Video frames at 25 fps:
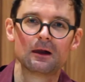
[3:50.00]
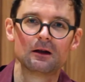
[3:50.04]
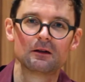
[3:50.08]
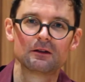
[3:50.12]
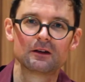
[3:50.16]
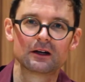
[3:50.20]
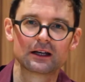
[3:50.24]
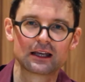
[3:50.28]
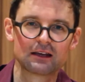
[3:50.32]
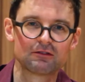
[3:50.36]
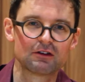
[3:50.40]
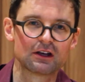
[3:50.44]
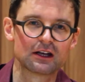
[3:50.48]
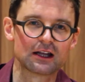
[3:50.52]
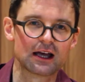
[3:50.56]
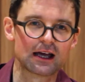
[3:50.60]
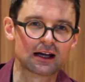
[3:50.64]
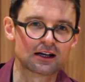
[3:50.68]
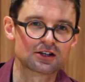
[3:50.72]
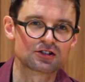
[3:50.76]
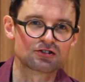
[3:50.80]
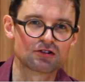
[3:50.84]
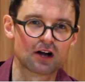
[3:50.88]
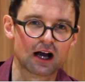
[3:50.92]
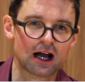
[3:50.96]
that give it
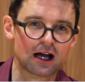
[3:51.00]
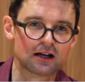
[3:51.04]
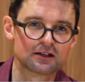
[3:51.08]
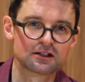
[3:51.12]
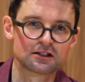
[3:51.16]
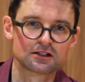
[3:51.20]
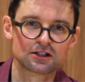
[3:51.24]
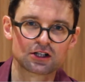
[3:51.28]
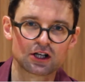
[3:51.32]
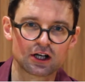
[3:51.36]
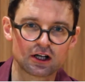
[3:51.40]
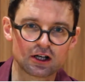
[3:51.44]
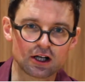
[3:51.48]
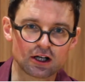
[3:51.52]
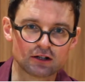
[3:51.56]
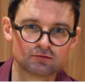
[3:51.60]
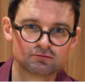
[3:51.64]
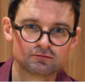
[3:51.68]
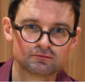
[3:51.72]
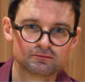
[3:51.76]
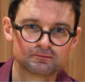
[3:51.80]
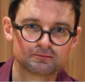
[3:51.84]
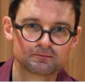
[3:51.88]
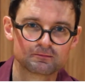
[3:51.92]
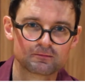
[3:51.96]
extra added colour.
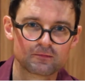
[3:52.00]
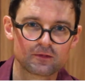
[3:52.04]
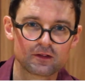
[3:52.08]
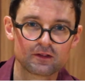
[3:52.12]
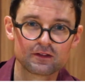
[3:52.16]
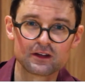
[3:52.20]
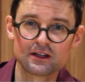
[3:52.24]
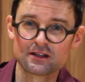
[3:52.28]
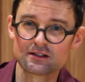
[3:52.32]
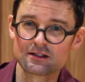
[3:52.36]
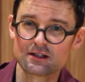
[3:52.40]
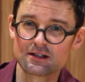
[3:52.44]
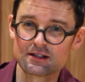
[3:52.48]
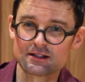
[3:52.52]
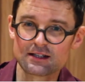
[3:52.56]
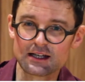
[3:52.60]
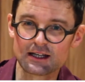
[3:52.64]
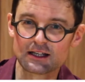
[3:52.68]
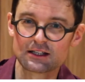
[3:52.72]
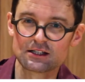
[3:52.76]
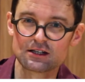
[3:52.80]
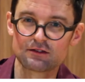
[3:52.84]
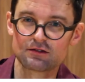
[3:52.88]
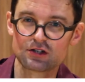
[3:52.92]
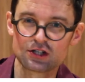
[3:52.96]
This
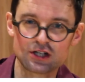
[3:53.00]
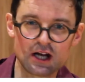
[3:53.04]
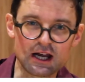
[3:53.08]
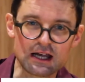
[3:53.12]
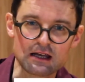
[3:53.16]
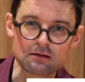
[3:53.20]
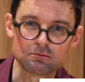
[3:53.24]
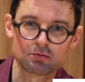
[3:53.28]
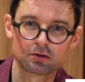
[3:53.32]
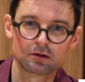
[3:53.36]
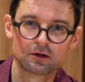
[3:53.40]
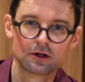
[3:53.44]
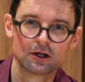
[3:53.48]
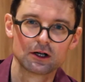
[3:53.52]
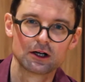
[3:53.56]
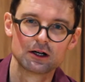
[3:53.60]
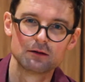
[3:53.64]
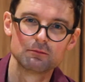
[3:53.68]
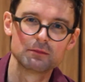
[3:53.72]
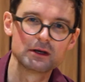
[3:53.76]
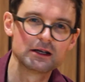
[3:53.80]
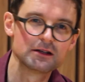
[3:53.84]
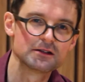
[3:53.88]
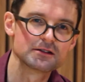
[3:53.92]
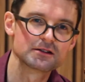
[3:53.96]
distinctive shape
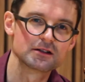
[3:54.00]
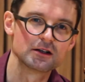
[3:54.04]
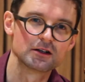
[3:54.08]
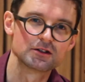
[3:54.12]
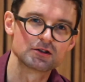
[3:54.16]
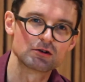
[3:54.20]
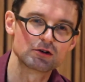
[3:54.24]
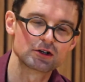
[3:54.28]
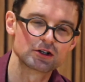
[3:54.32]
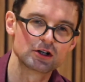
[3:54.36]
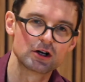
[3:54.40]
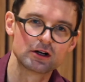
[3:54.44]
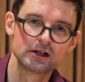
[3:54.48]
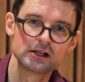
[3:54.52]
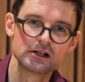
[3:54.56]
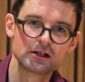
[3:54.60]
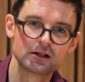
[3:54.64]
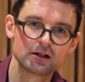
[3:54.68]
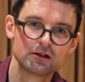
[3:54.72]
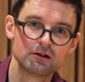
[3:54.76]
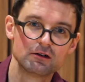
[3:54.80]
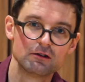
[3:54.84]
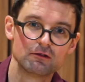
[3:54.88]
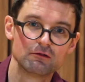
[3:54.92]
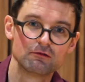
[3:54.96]
means that Dohnányi
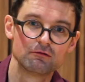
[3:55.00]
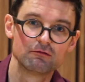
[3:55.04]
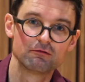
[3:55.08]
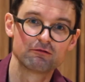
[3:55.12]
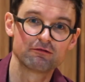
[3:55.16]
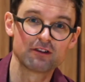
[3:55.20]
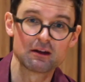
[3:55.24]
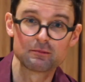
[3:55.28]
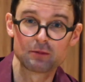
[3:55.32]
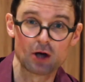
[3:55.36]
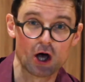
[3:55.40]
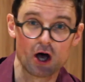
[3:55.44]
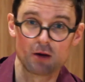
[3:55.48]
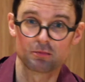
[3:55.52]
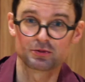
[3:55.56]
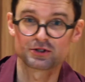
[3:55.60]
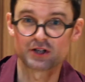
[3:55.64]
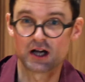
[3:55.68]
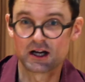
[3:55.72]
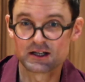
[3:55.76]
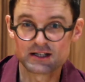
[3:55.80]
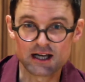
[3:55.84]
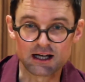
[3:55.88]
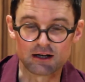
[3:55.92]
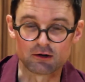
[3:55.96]
can flip it
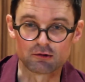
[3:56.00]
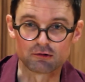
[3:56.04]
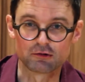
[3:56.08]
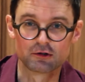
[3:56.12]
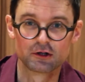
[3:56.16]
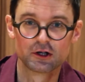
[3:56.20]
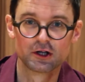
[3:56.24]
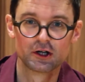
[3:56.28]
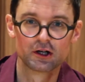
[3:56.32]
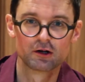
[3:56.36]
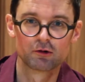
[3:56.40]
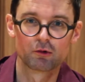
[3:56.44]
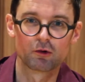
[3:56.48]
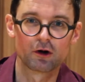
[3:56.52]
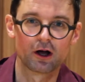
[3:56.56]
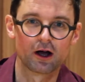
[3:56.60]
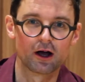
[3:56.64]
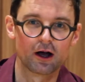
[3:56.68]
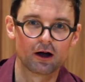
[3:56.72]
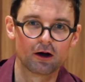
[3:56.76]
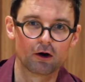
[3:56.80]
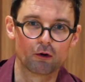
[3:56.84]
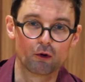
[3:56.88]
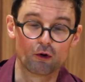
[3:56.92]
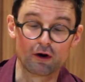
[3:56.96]
upside down,
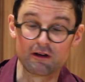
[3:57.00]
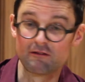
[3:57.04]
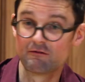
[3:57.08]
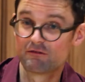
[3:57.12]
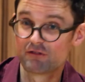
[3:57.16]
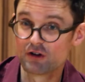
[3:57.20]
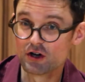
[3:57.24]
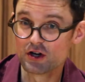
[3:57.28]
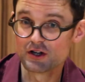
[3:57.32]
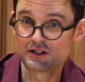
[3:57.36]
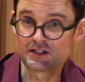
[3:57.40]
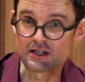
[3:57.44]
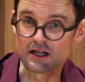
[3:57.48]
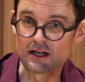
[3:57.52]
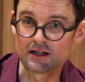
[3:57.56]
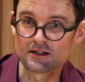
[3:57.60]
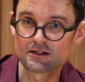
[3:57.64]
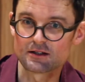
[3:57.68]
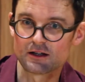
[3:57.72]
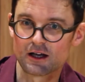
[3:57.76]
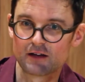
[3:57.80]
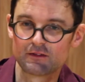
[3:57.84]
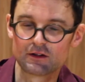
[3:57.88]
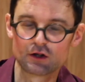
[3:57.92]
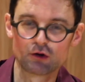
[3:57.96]
or invert
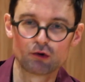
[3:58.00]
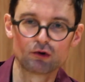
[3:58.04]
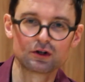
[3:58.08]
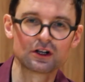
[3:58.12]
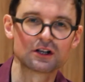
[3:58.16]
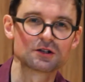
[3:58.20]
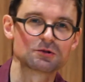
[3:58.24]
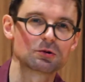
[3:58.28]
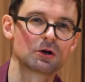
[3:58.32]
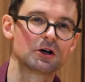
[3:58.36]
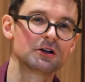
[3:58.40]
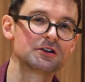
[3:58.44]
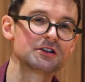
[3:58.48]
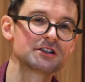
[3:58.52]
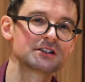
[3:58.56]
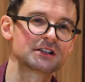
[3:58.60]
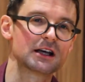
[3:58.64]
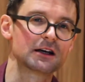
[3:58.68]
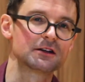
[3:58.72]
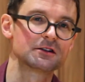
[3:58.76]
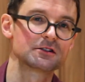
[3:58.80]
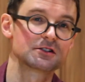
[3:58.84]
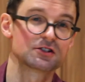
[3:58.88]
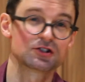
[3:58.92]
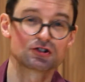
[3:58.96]
it, and the audience will
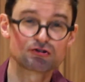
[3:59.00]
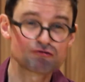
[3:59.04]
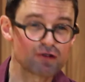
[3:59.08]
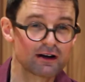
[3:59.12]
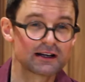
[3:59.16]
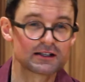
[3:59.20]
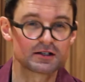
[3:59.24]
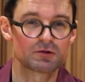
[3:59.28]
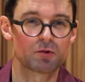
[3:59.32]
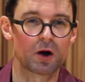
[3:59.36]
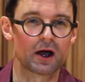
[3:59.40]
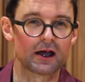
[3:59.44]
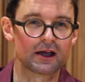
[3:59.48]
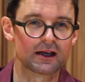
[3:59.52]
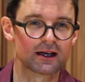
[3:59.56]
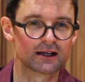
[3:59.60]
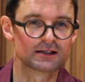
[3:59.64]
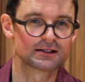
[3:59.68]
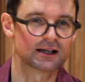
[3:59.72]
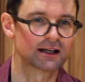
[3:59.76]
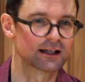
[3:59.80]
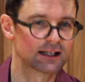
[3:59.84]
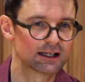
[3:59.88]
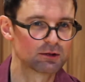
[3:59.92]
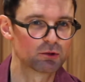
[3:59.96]
understand straight away
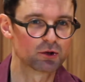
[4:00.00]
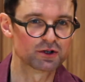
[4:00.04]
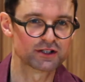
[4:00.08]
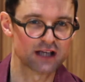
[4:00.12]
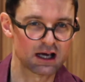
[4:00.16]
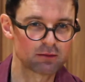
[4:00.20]
exactly what's